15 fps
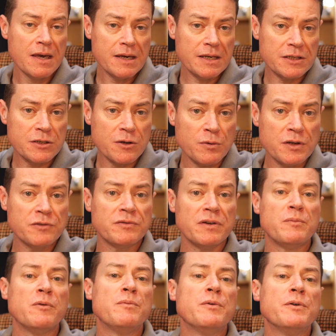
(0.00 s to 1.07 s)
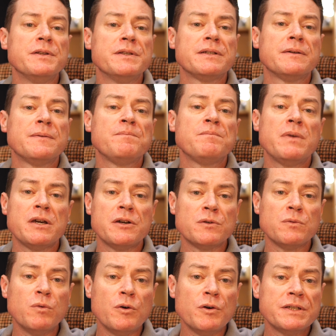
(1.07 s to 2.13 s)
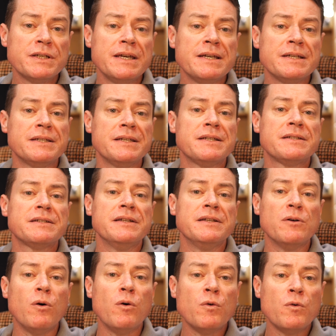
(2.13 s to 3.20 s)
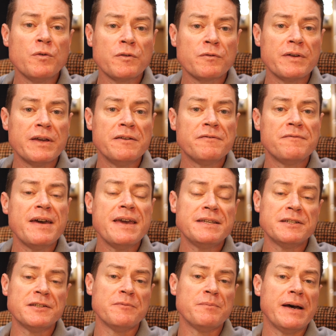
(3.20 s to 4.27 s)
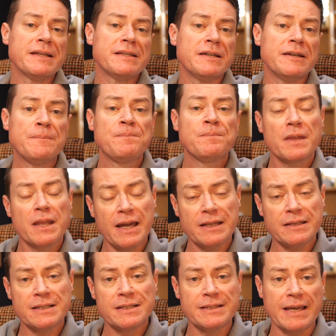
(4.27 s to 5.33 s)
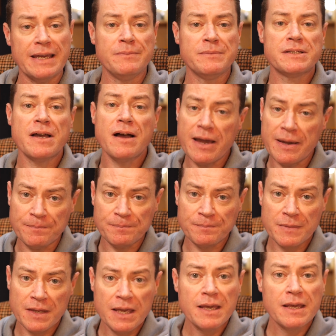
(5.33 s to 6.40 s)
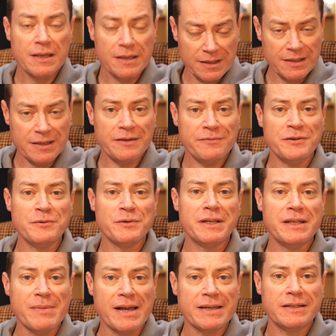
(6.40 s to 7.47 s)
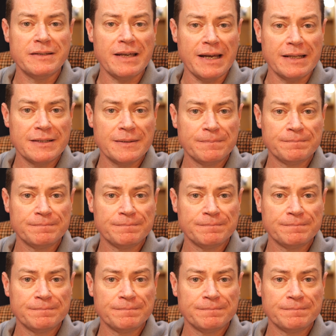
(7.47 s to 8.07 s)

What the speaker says: It's called a triple point because water exists in all three phases of matter at the same time, if you can imagine that.